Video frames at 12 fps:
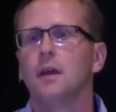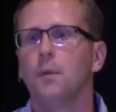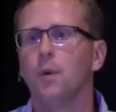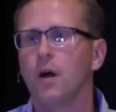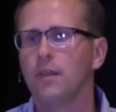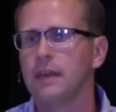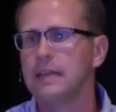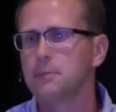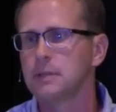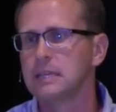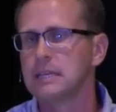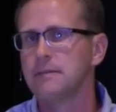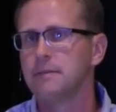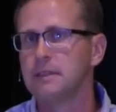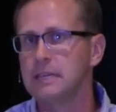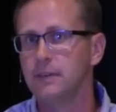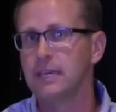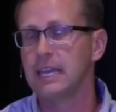while they were
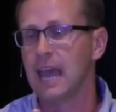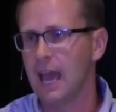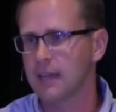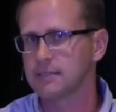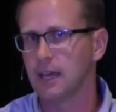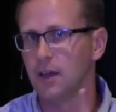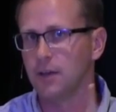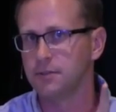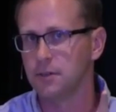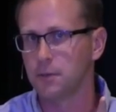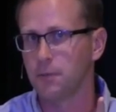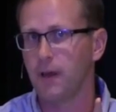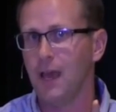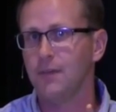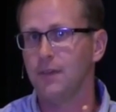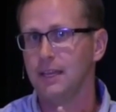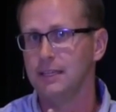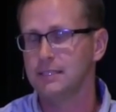living in exile during
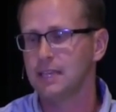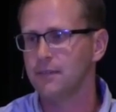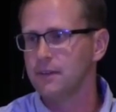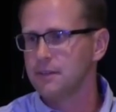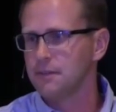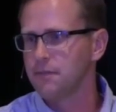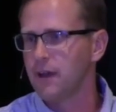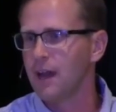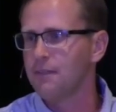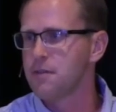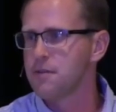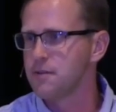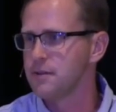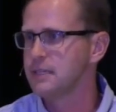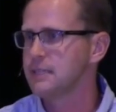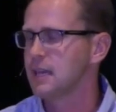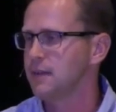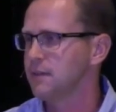587 to
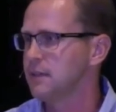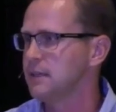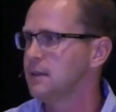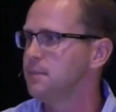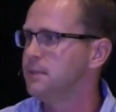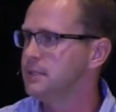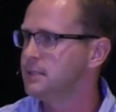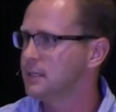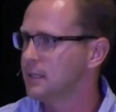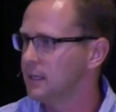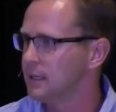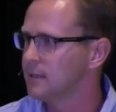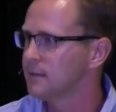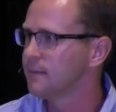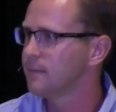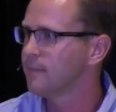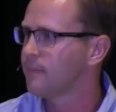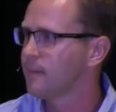537 BCE.
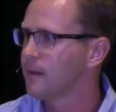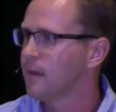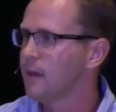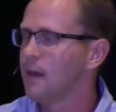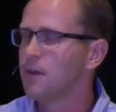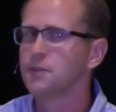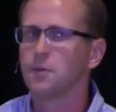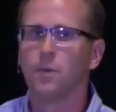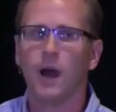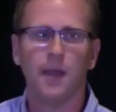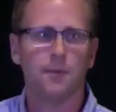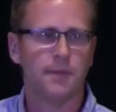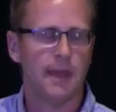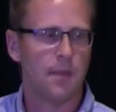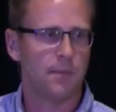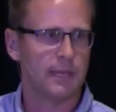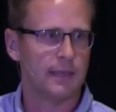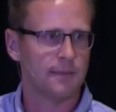So why would that
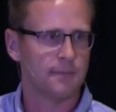be?